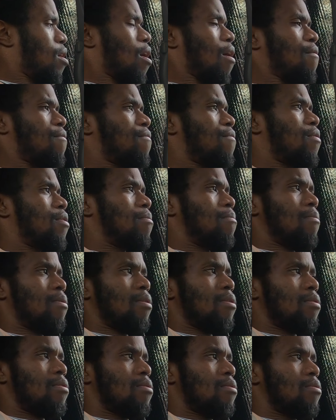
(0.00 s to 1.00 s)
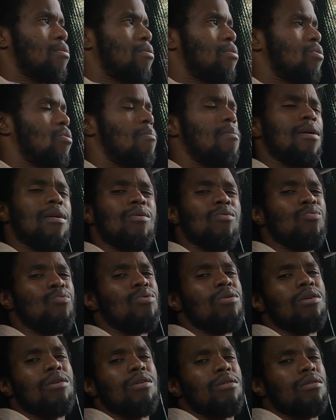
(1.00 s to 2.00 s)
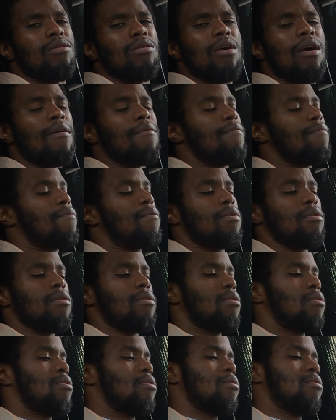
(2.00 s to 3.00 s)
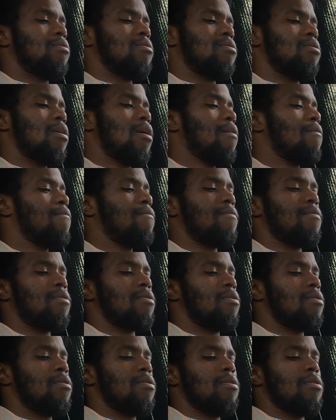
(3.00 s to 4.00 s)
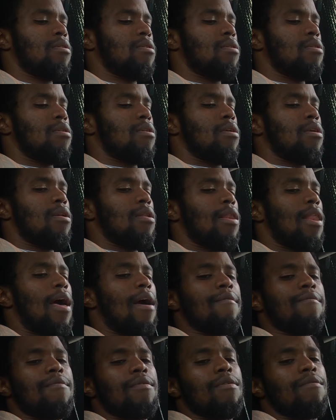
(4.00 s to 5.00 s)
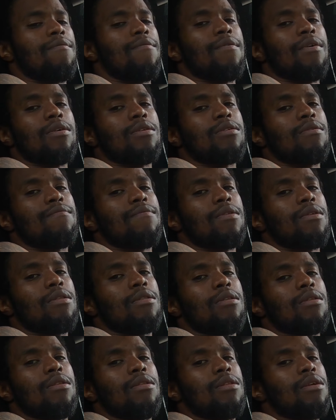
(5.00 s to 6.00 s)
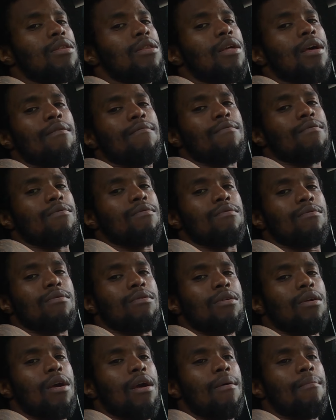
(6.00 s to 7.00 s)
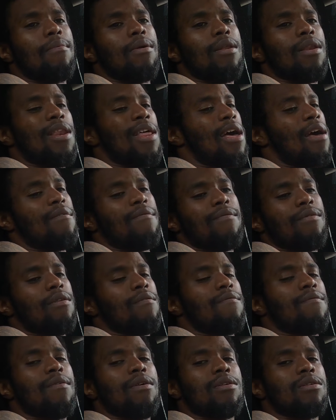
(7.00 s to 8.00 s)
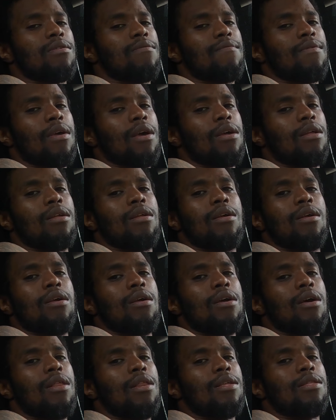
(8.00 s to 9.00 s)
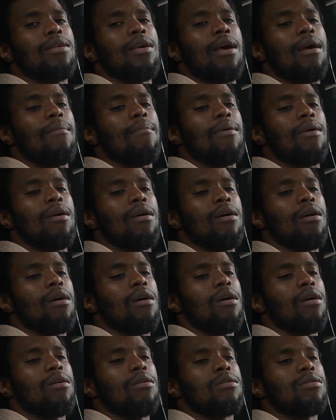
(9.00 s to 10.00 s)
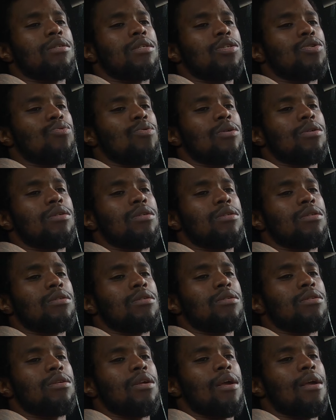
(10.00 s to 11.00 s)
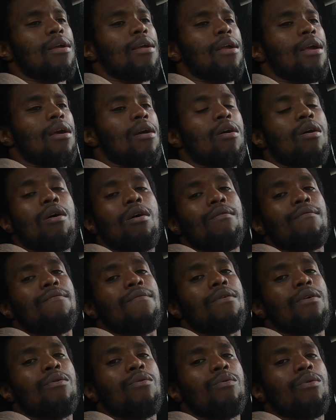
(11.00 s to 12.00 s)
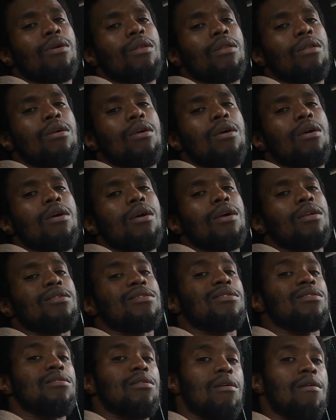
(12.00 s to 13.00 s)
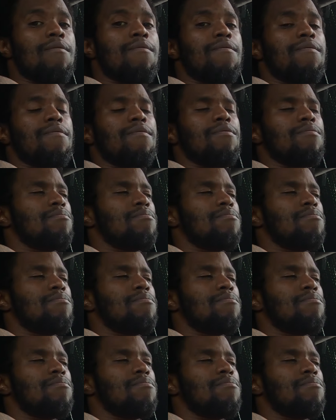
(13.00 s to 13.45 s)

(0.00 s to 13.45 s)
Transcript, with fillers: have fun, man. No matter what, have fun. Have fun. Laugh in the face of the the devil. You got me? Laugh in the face of that. Anytime uh situations get get hard for you and it's tough,